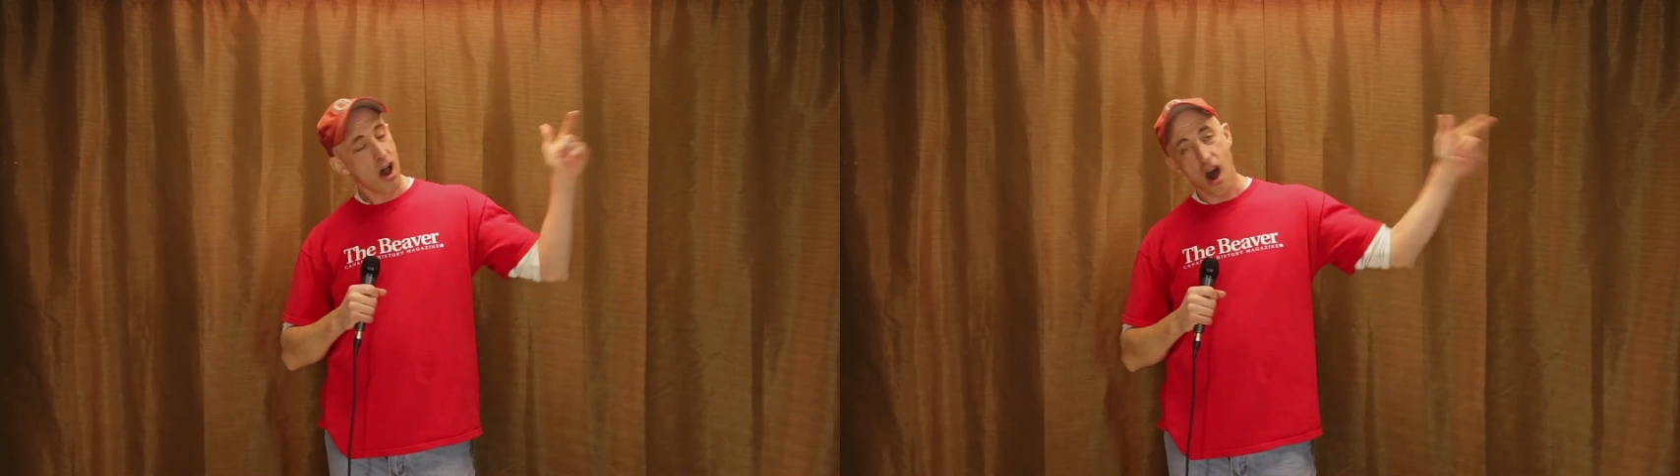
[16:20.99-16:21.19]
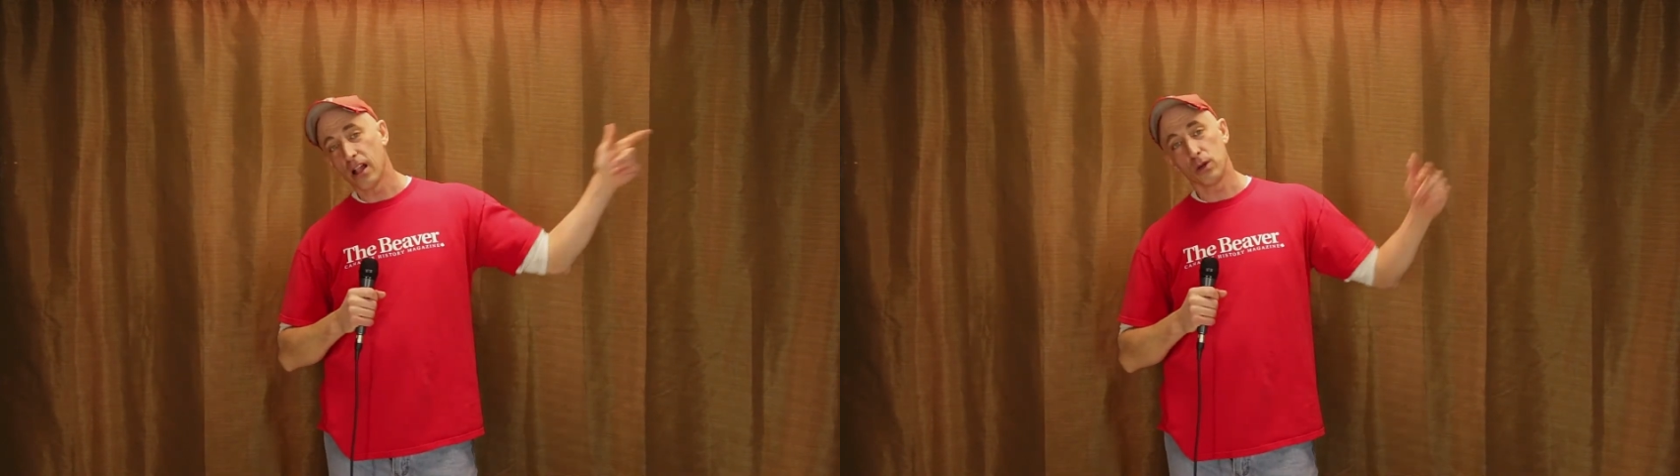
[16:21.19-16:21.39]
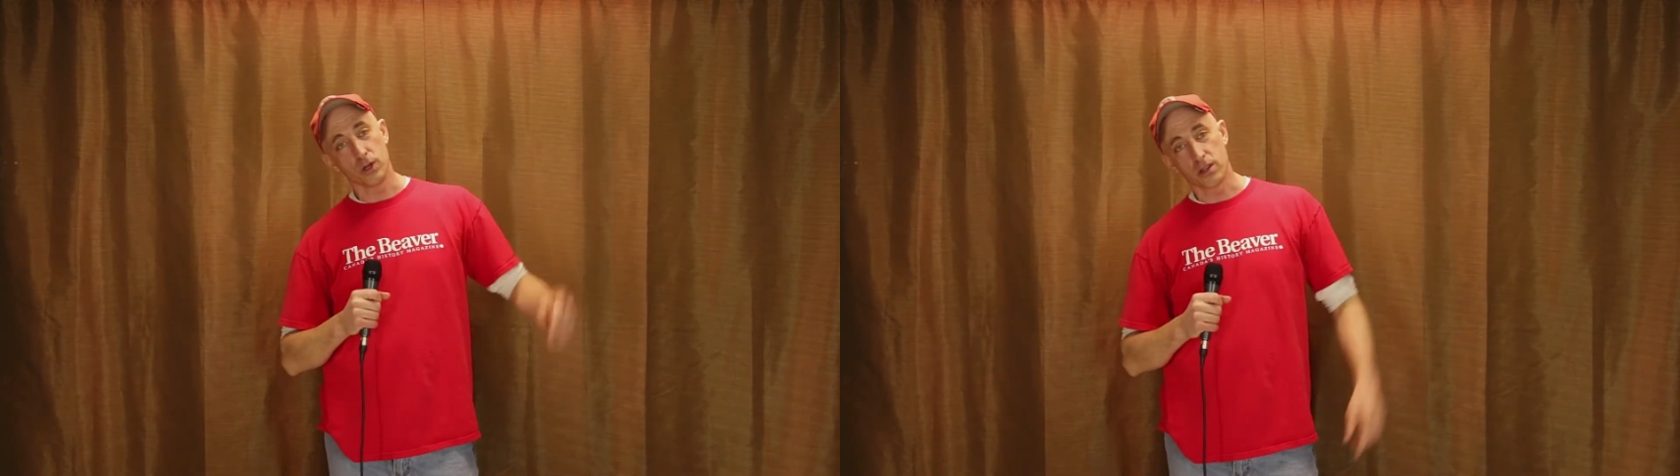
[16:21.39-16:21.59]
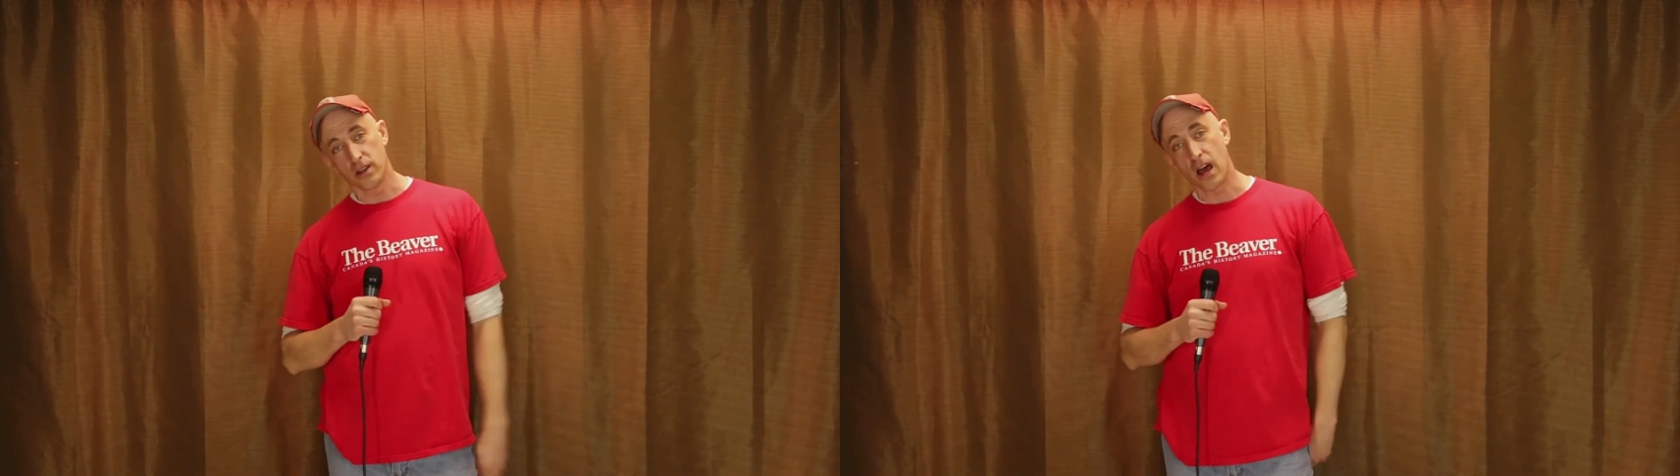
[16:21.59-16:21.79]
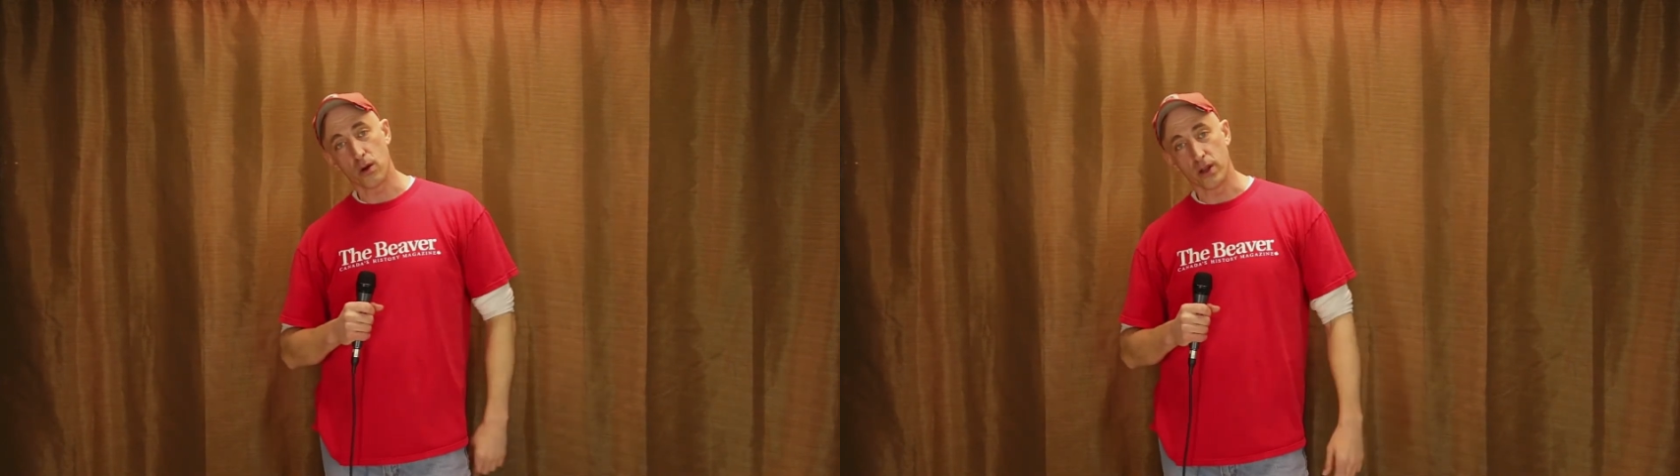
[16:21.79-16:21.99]
Hollywood could
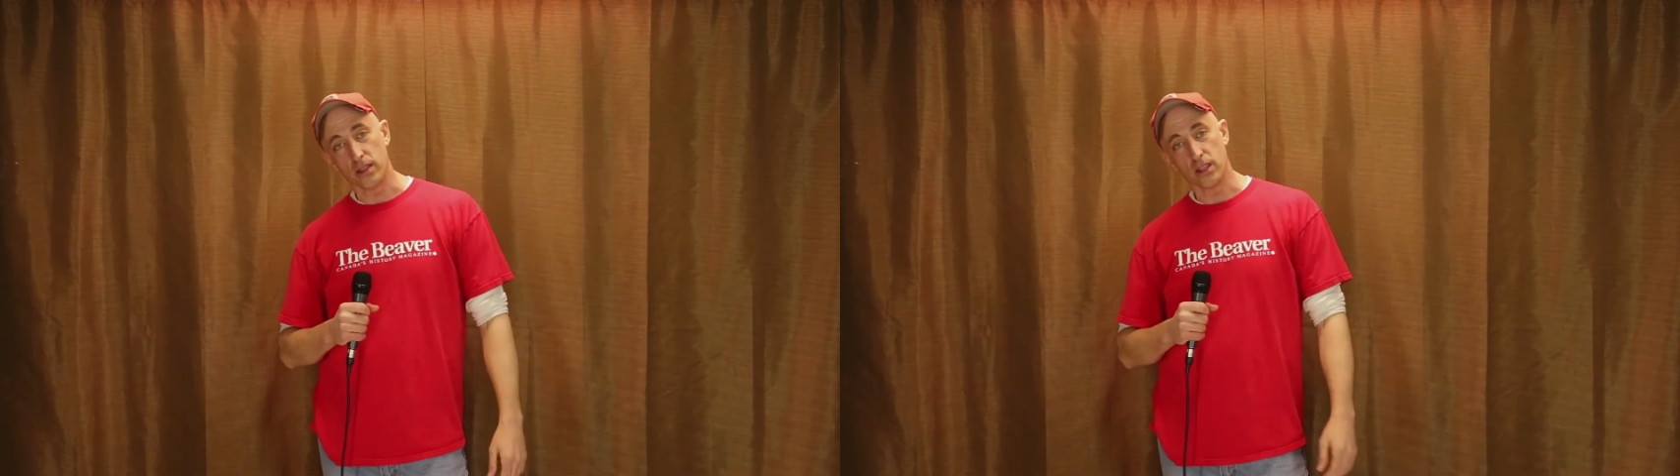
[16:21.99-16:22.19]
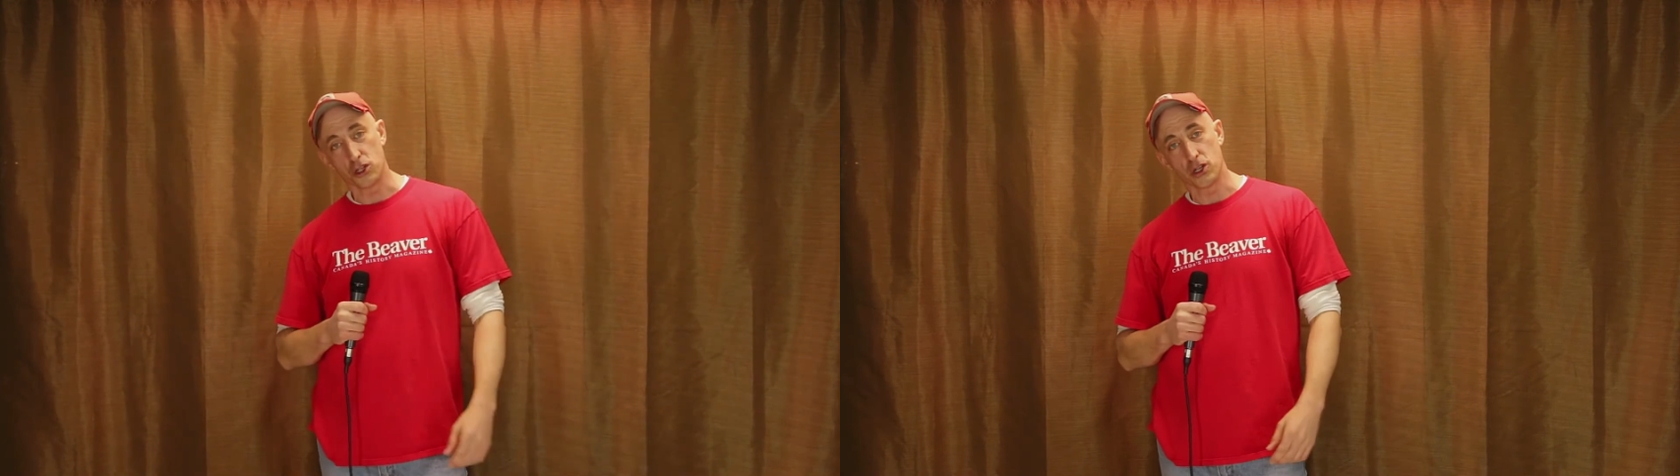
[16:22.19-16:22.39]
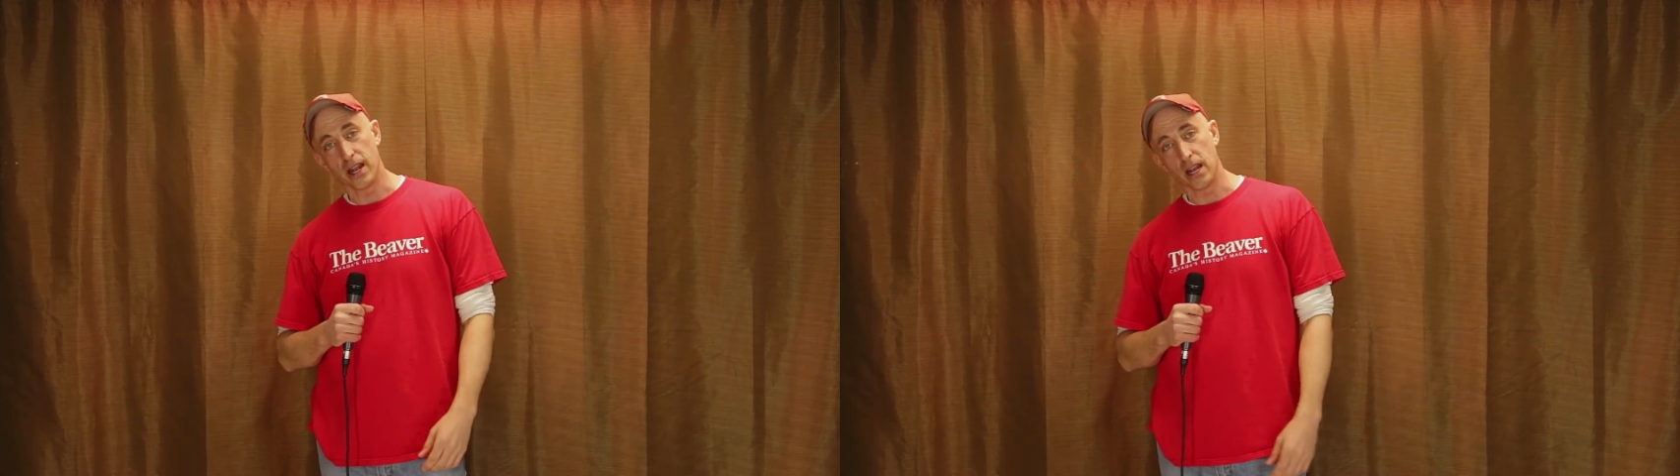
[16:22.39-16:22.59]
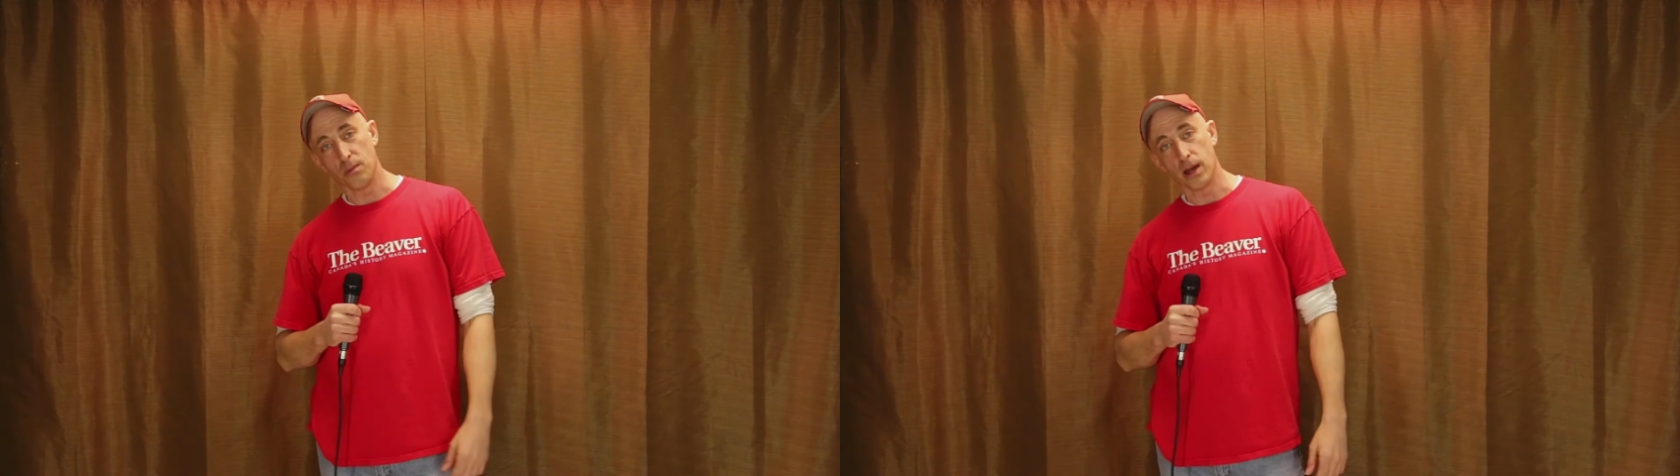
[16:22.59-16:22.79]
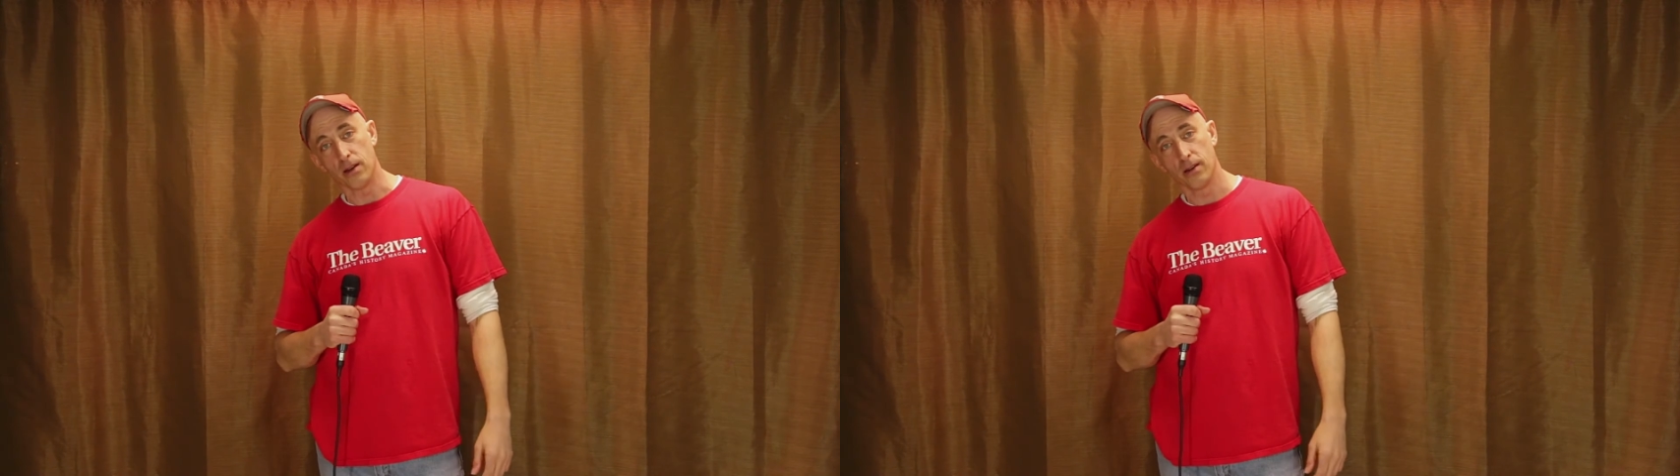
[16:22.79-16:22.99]
not have written this shit any
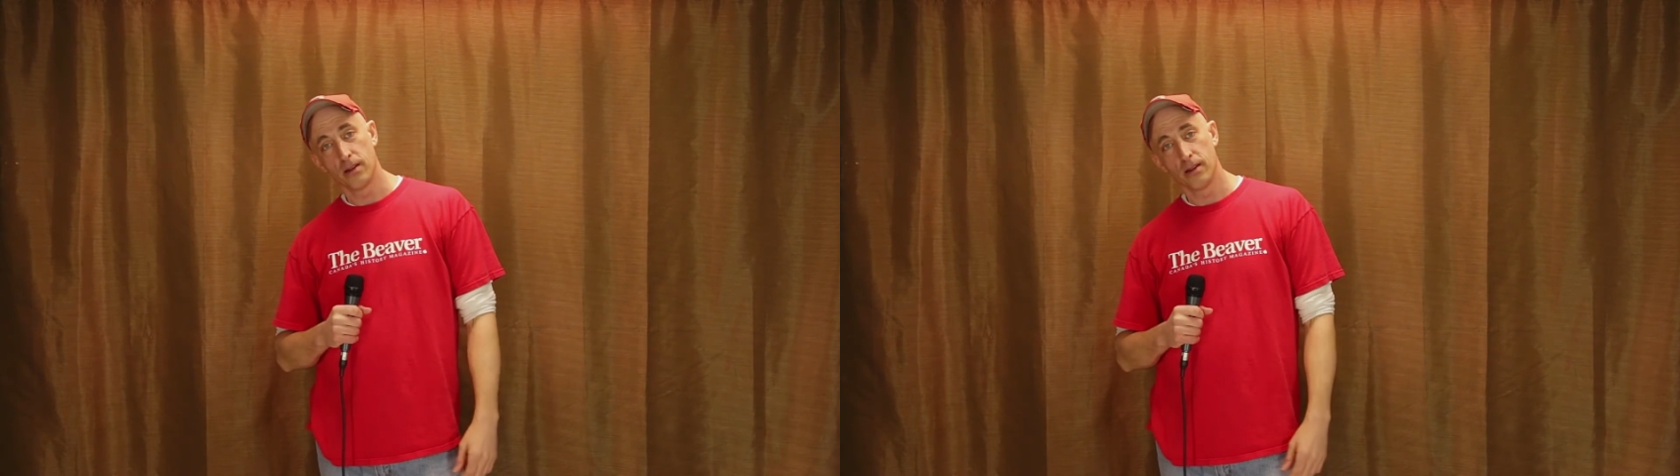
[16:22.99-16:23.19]
better.